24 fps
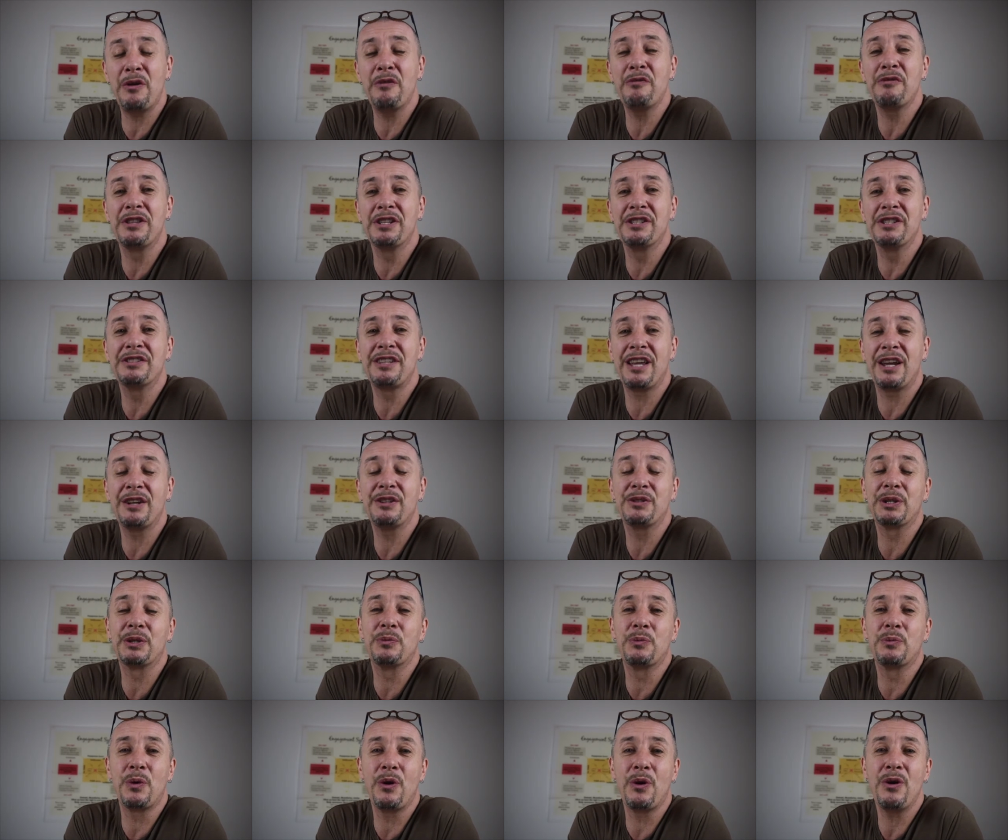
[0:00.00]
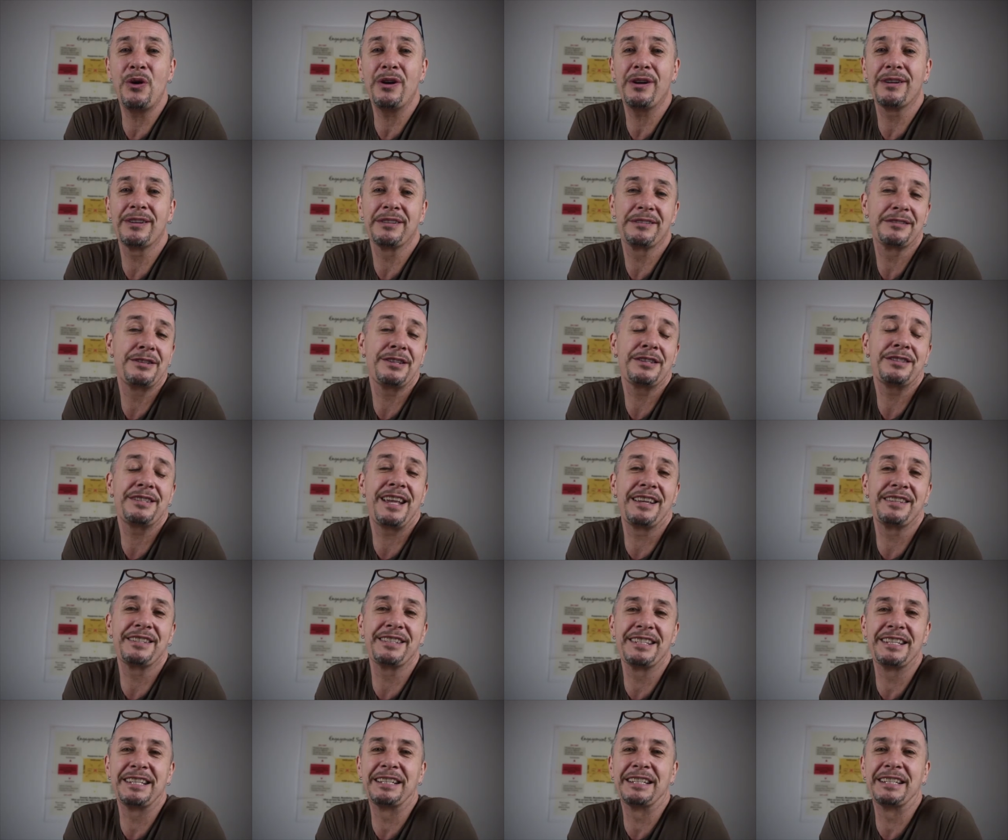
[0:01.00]
of this tantric work, just
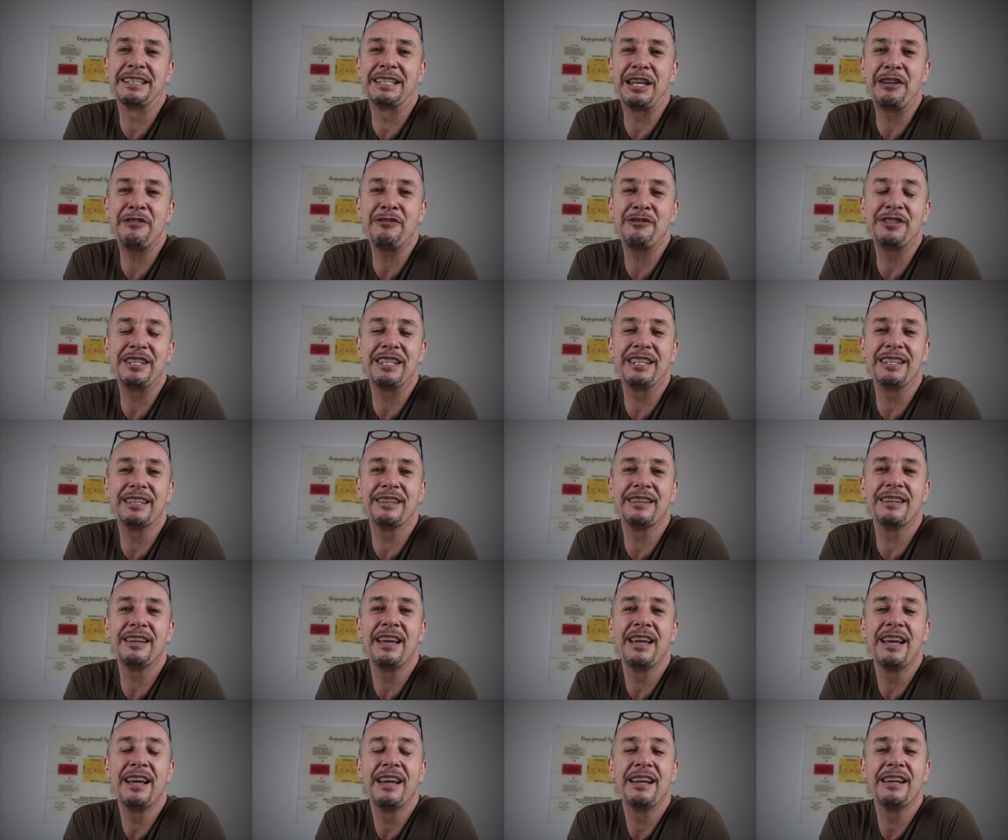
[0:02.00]
as a little gift here,